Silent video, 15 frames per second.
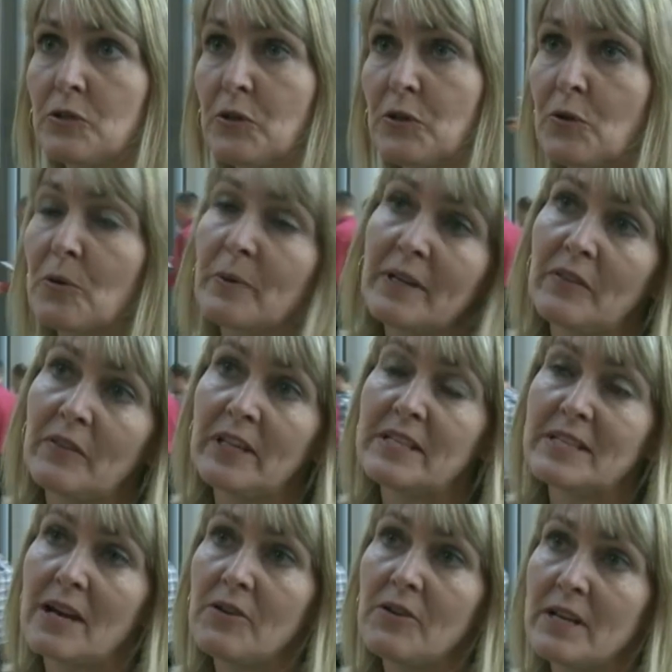Europe in
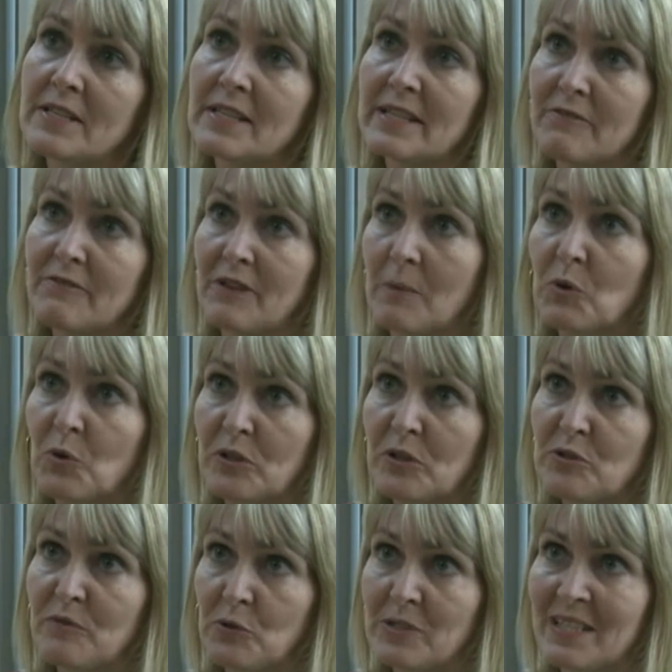these areas, and therefore I'm going
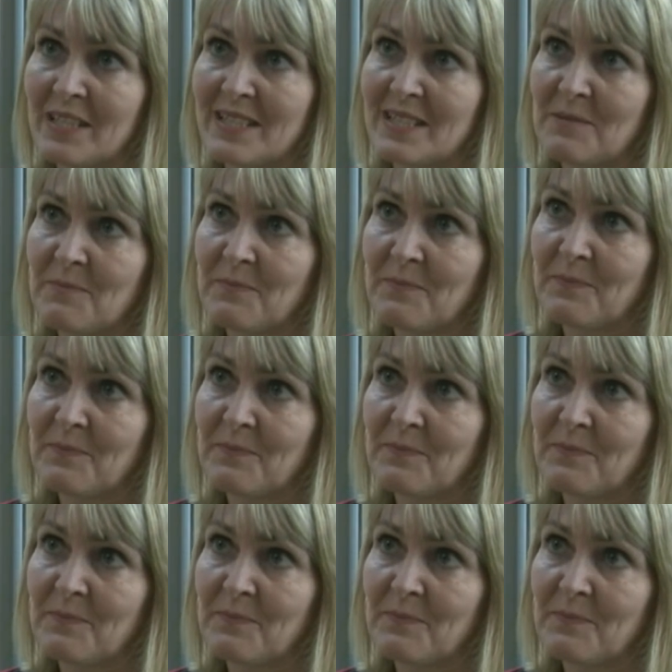to vote yes.